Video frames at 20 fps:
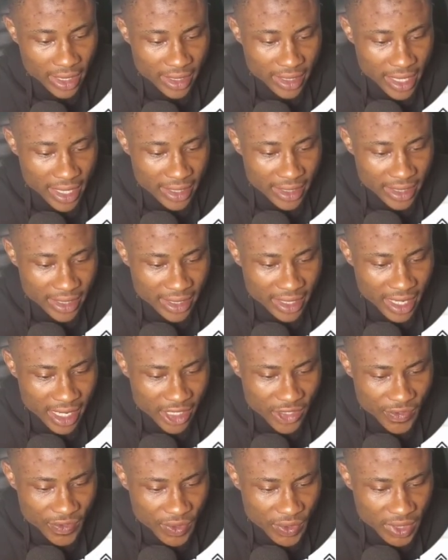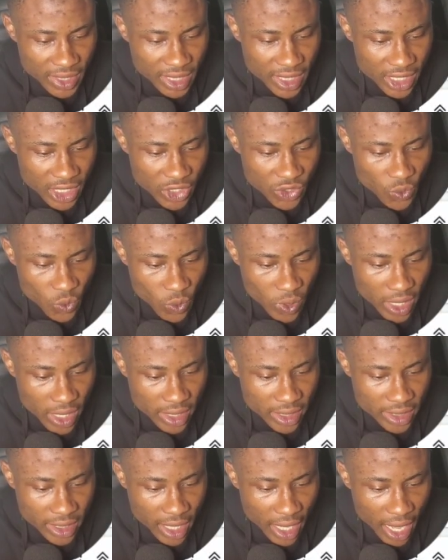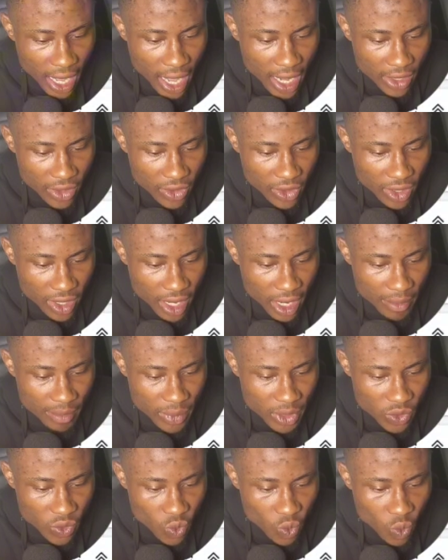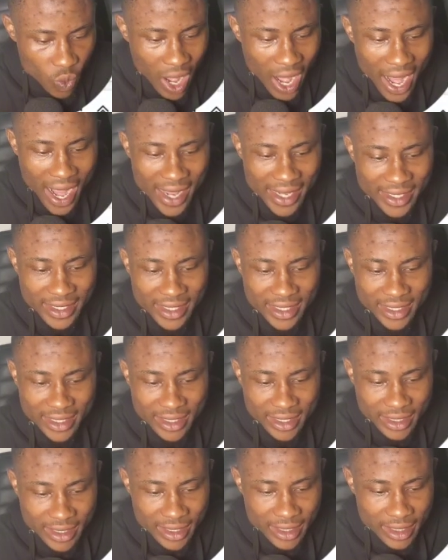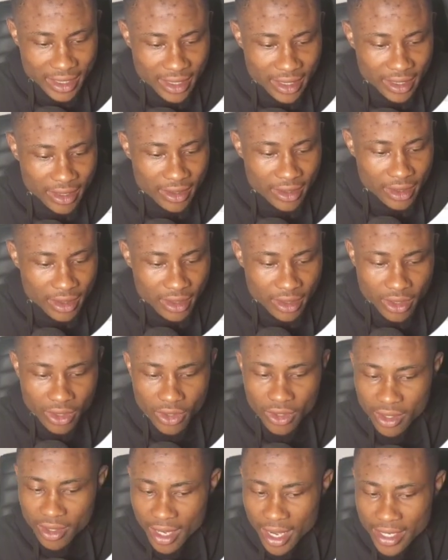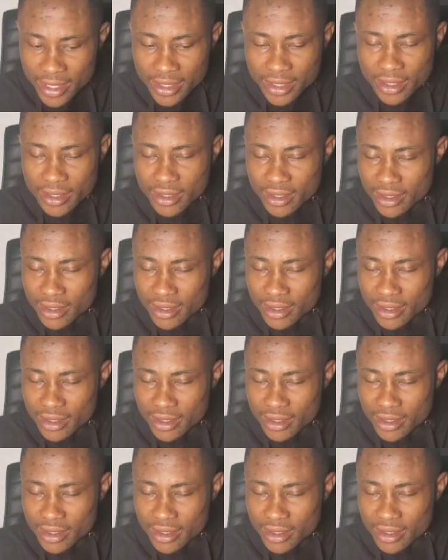Then the next few days, weeks are gonna be wide. All right,